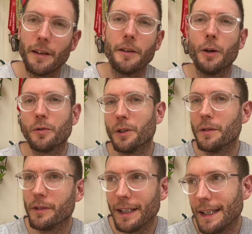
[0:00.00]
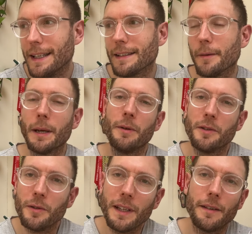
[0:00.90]
don't hold true for elites, like maybe you
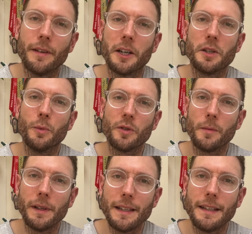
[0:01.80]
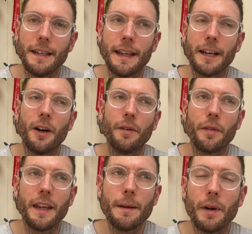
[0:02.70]
do need a fraction more stability and that kind of
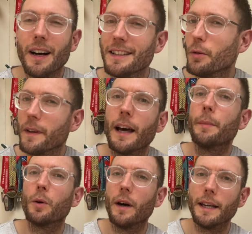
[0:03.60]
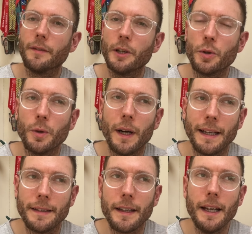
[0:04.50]
thing, but I still think that'll be quite individual,
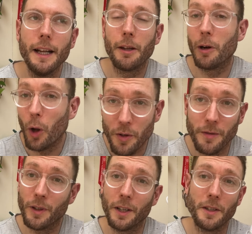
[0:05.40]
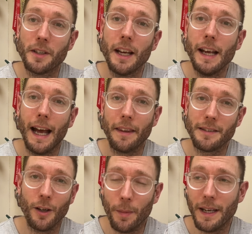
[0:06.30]
and there are lots of runners at the
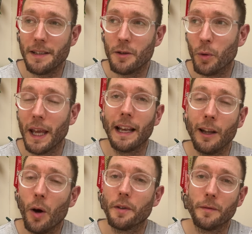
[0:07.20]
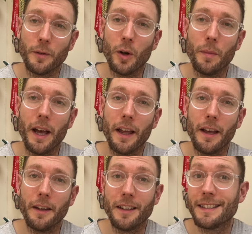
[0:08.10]
slower paces who will get a lot from
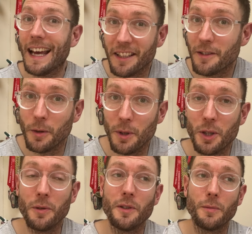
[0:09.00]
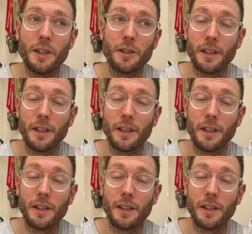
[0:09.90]
standard super shoes, which,